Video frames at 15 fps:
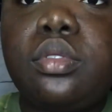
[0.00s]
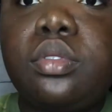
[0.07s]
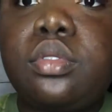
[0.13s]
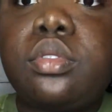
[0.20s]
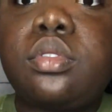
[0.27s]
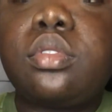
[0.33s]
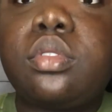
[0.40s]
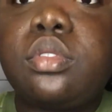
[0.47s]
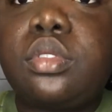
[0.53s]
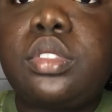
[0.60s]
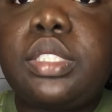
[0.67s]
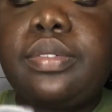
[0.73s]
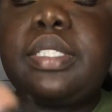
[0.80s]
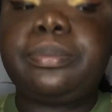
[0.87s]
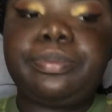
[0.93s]
Fit
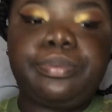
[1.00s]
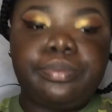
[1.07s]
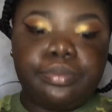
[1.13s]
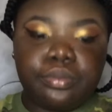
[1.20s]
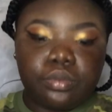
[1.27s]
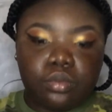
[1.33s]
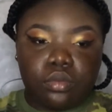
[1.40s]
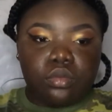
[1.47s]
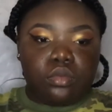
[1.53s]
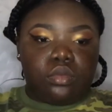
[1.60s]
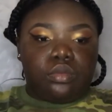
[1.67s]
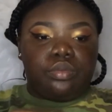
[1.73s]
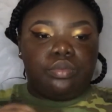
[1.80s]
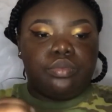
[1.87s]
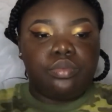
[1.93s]
Me foundation
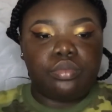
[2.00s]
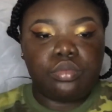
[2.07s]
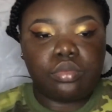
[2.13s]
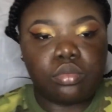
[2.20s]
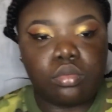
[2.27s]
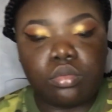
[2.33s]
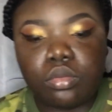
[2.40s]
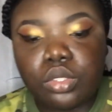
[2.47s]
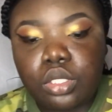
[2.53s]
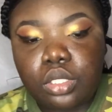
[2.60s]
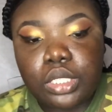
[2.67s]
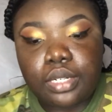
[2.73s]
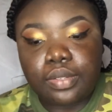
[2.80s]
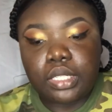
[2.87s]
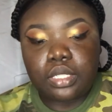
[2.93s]
in
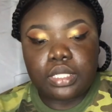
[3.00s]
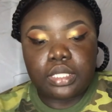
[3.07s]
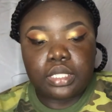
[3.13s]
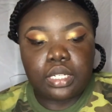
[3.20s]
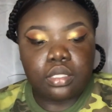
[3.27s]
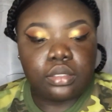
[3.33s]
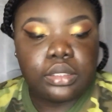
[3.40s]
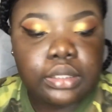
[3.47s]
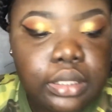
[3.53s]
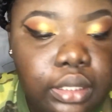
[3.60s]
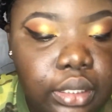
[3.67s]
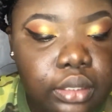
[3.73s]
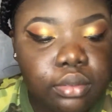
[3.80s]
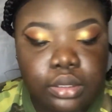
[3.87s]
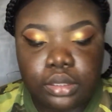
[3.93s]
color
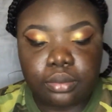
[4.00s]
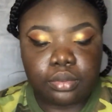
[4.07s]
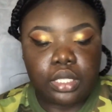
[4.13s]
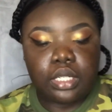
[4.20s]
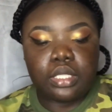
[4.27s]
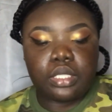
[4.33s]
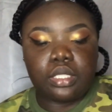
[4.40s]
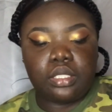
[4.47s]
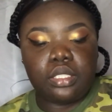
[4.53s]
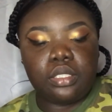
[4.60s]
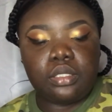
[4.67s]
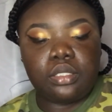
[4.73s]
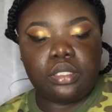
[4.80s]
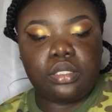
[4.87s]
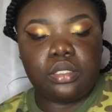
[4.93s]
370.
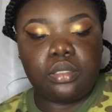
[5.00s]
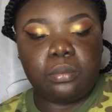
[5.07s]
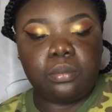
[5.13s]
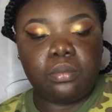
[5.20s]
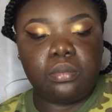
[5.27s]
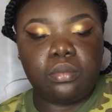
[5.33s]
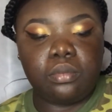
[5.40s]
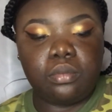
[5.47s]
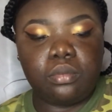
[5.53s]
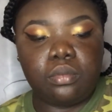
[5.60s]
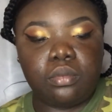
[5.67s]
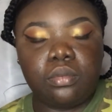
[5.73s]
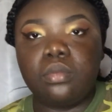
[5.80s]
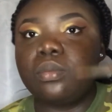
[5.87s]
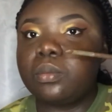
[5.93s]

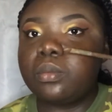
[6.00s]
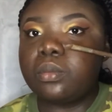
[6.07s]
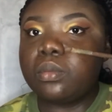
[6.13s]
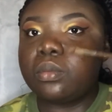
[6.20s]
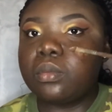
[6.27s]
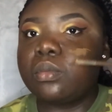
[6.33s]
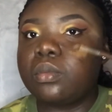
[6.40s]
That's the